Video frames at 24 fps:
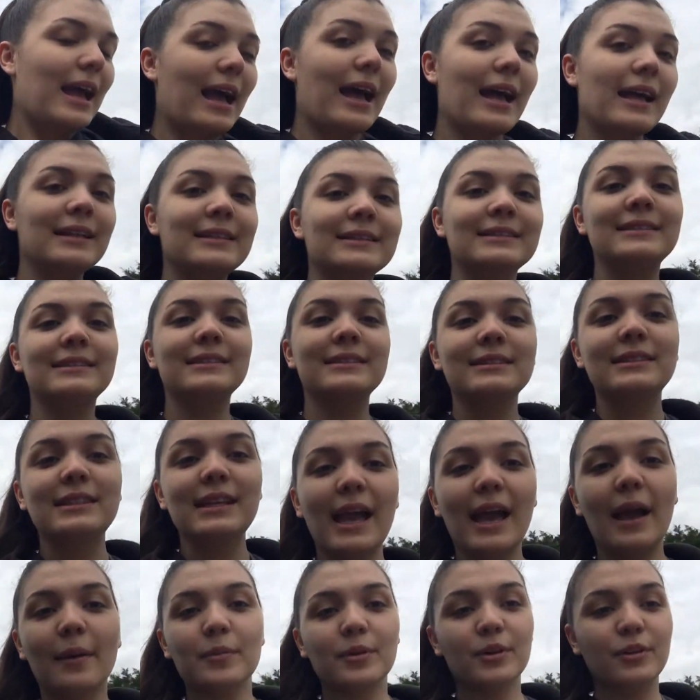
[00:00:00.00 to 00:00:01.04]
And
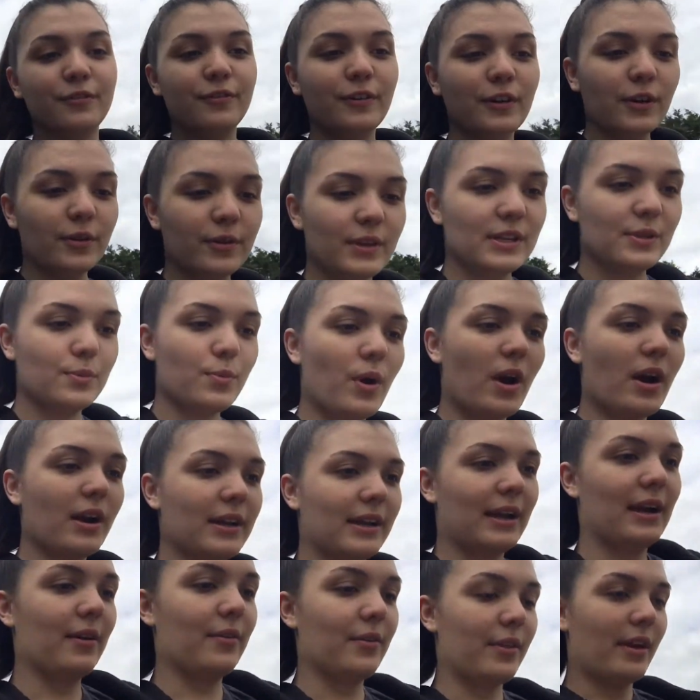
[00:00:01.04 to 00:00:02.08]
yeah, I'm going to follow this
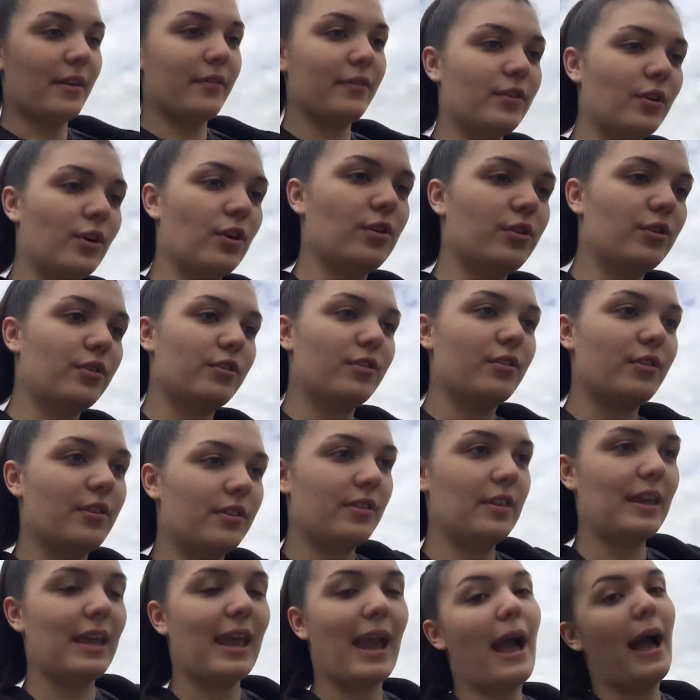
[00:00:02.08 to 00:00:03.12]
workout that I've got on
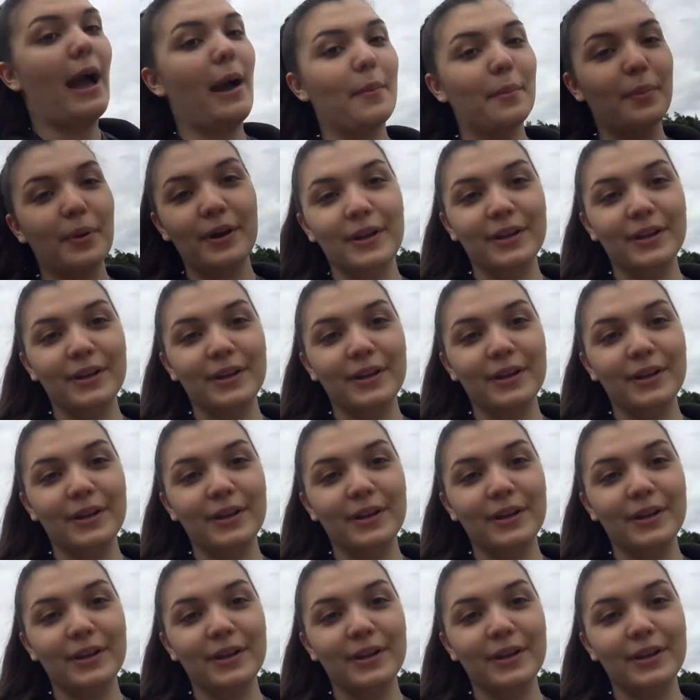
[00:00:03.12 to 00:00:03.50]
the app,